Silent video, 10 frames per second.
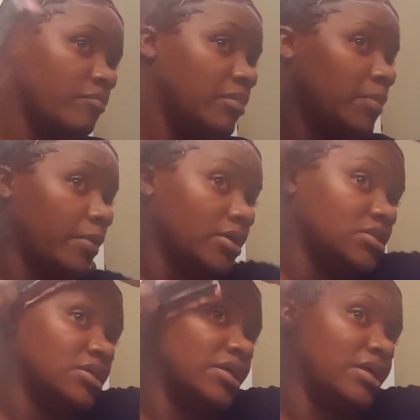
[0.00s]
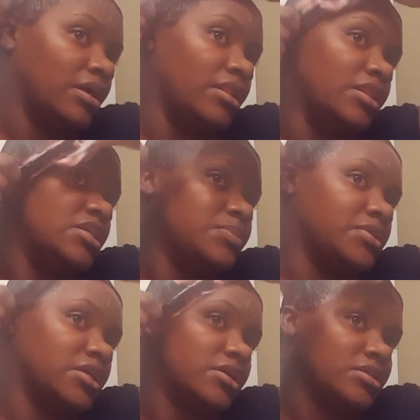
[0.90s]
Me personally, in this
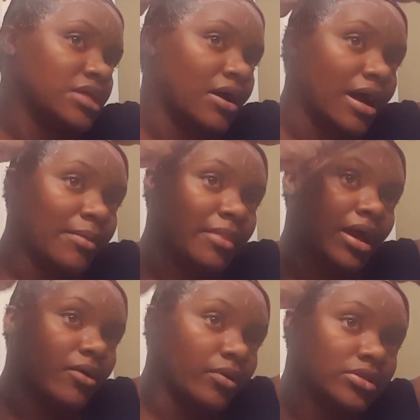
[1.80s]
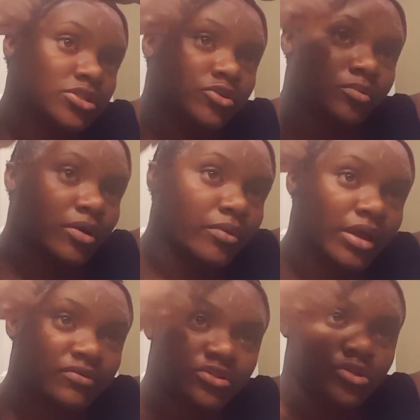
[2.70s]
particular style, I'm not going to do my
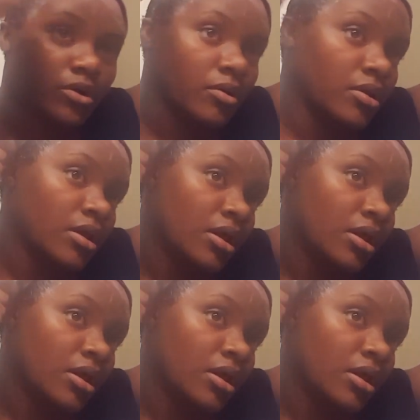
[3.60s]
wave, so